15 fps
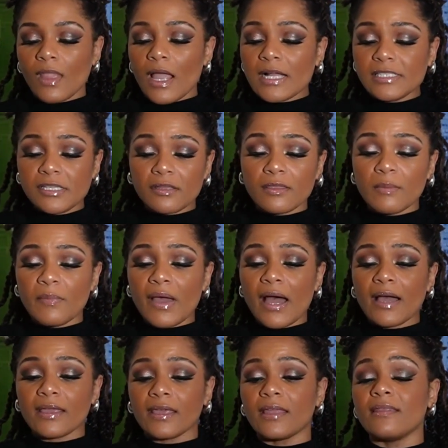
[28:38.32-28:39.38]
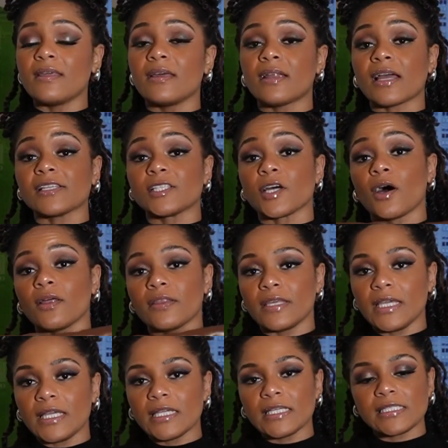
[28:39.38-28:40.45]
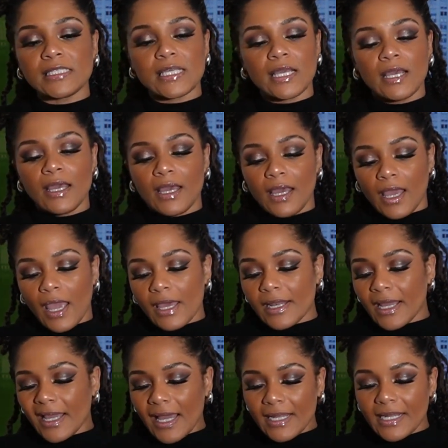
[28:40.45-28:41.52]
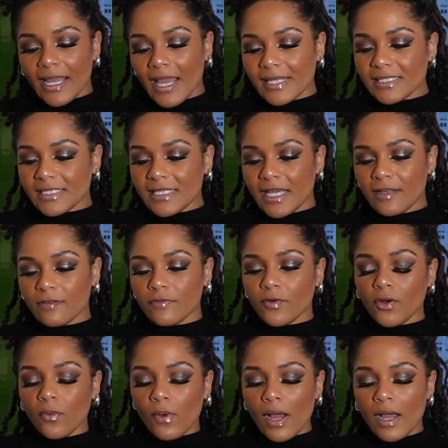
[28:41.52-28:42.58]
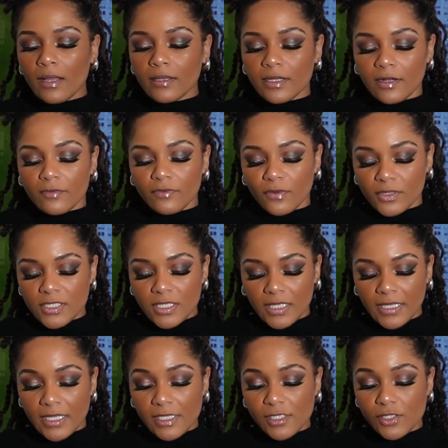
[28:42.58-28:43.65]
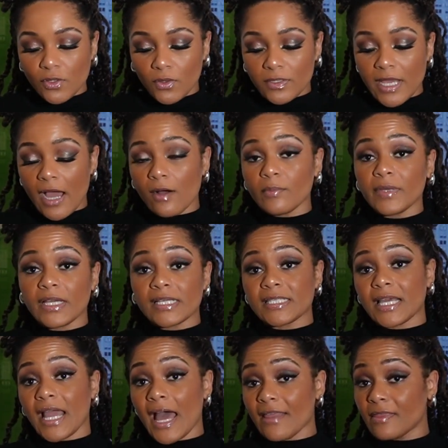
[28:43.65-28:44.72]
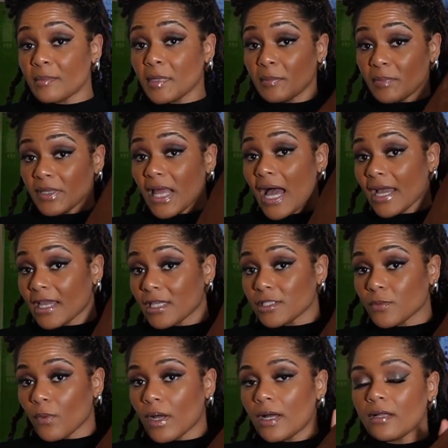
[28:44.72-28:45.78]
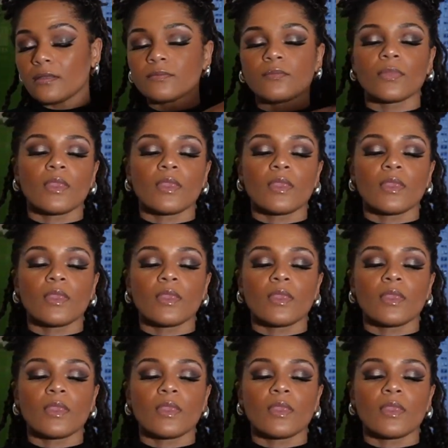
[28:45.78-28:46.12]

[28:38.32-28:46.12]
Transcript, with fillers: I took them back and then I saw these and I kind of hesitated for a while and unfortunately they sold out because they had them in black as well.